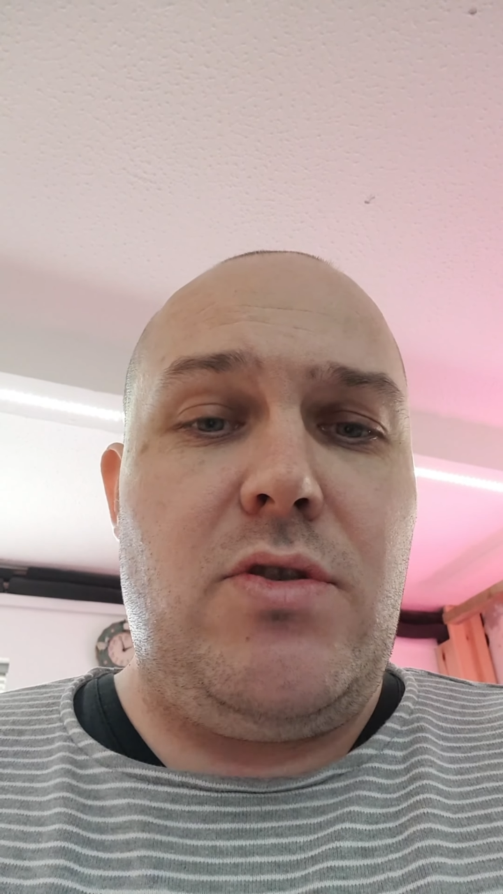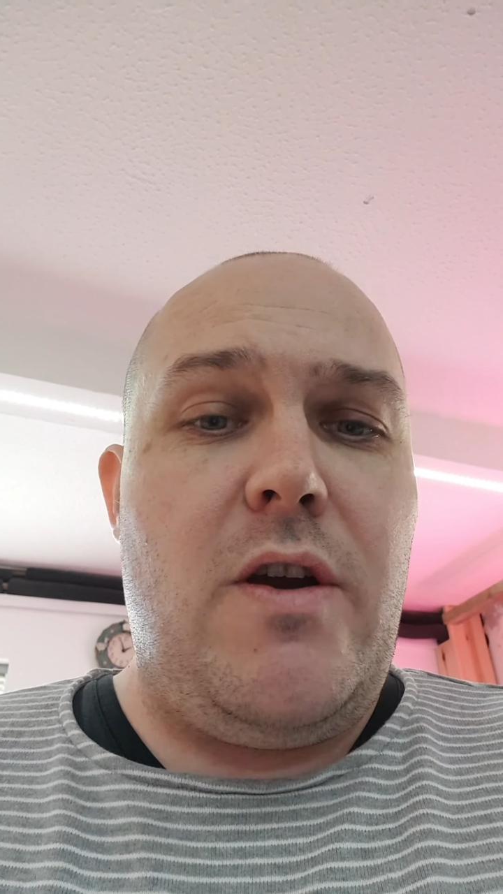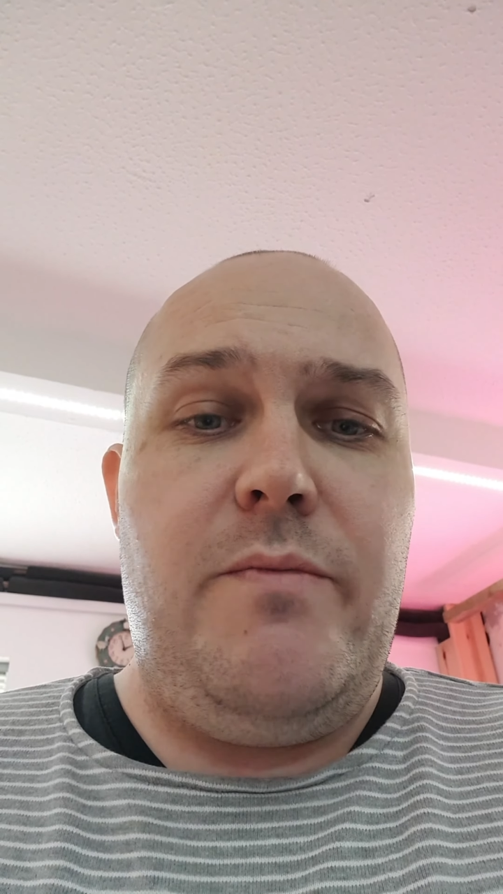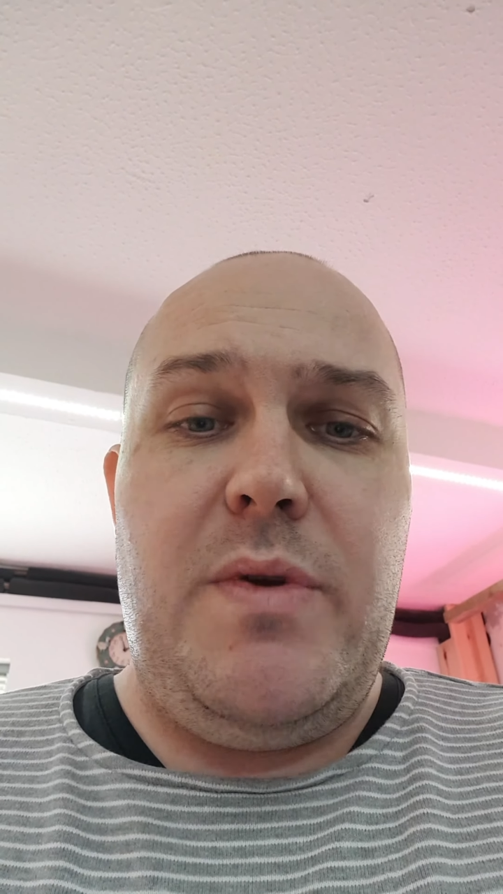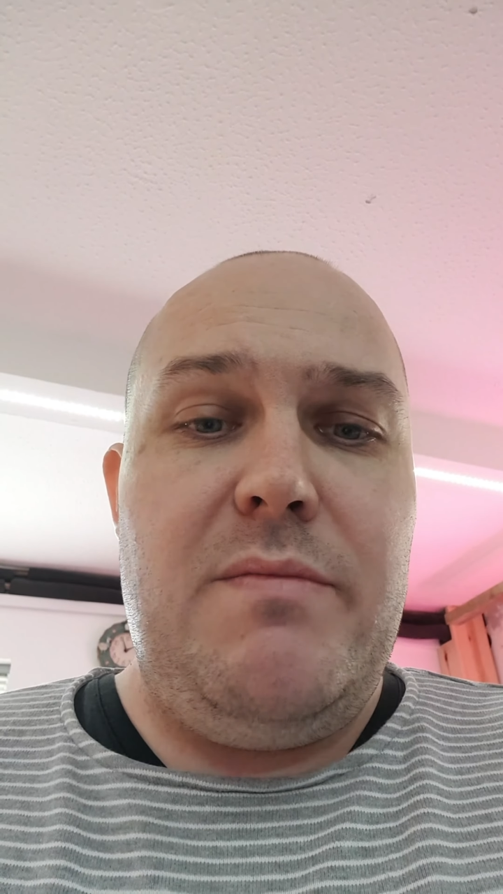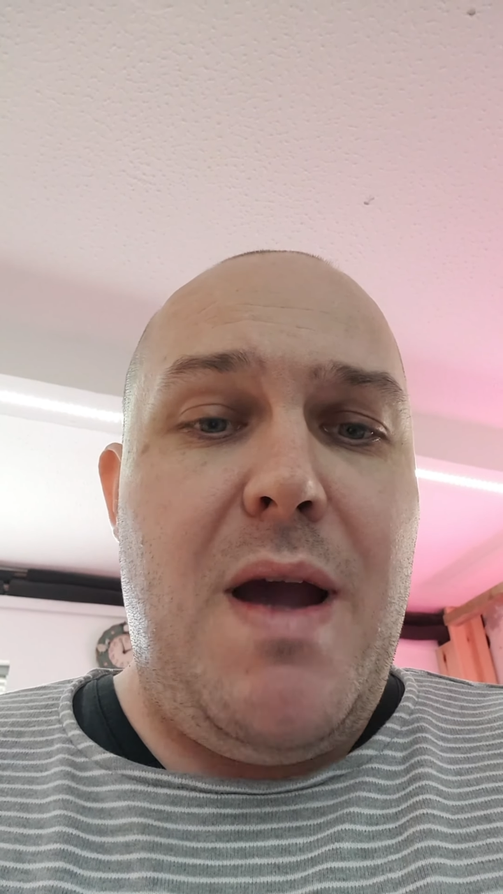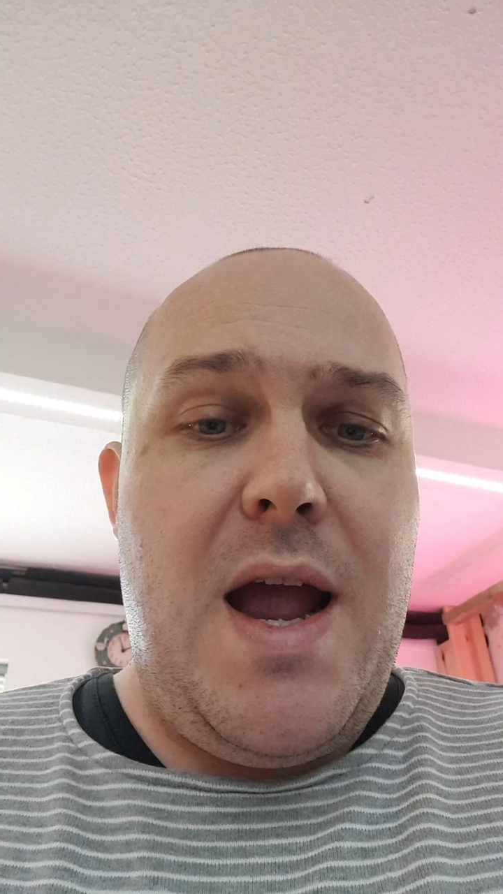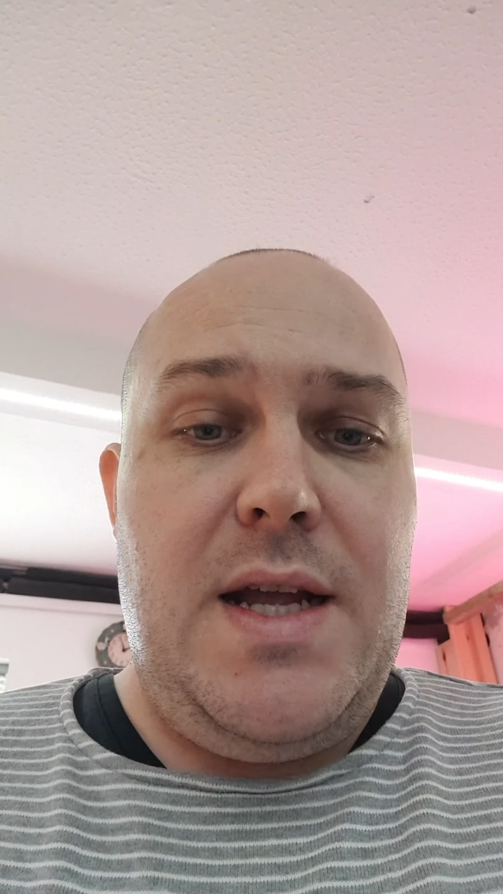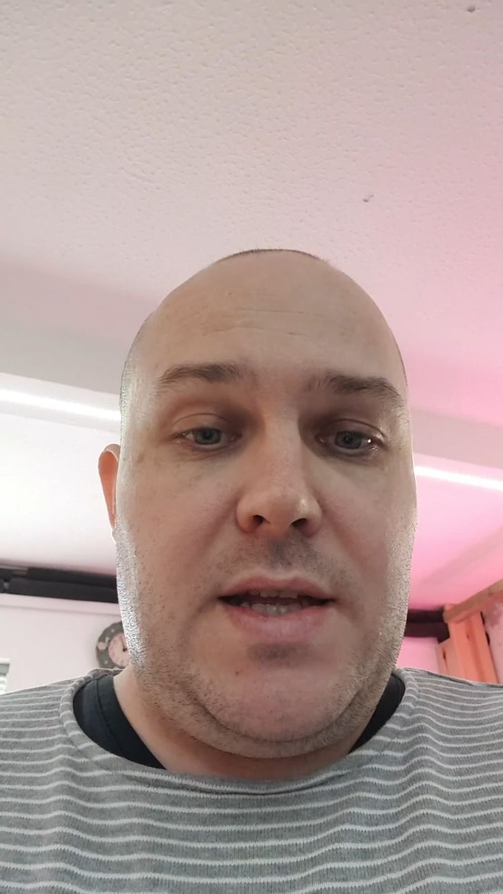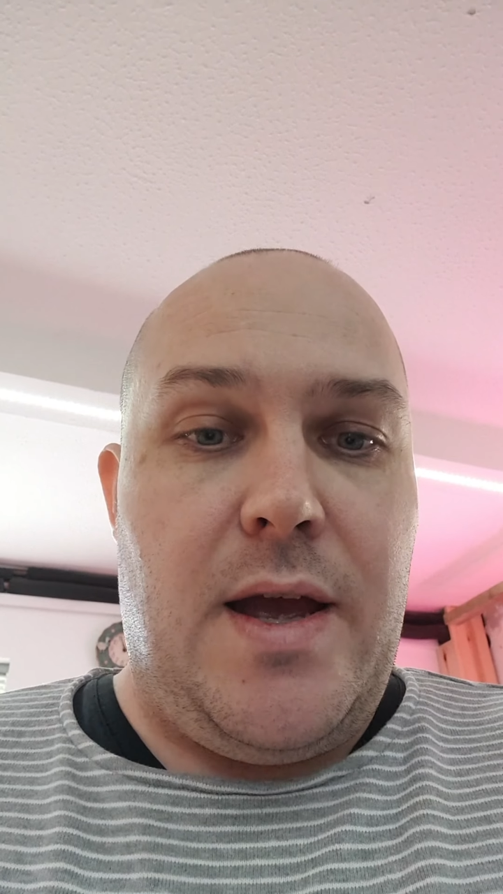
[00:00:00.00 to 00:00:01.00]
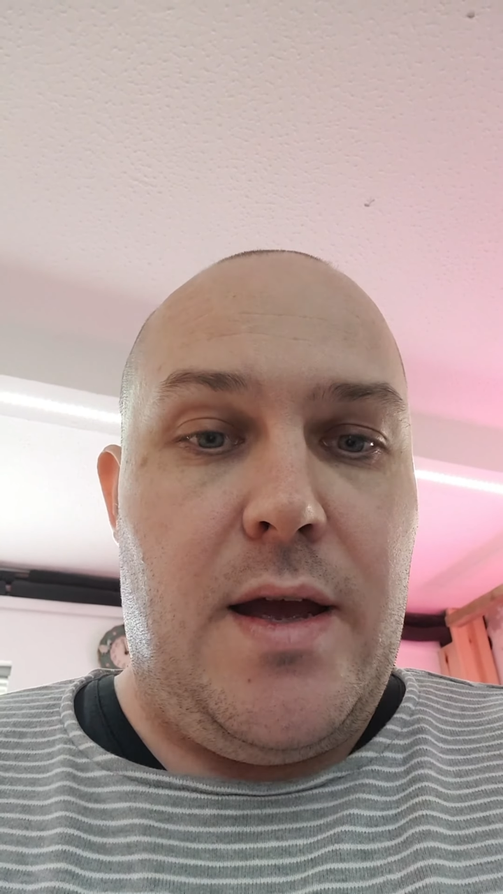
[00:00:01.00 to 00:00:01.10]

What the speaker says: drove me mad.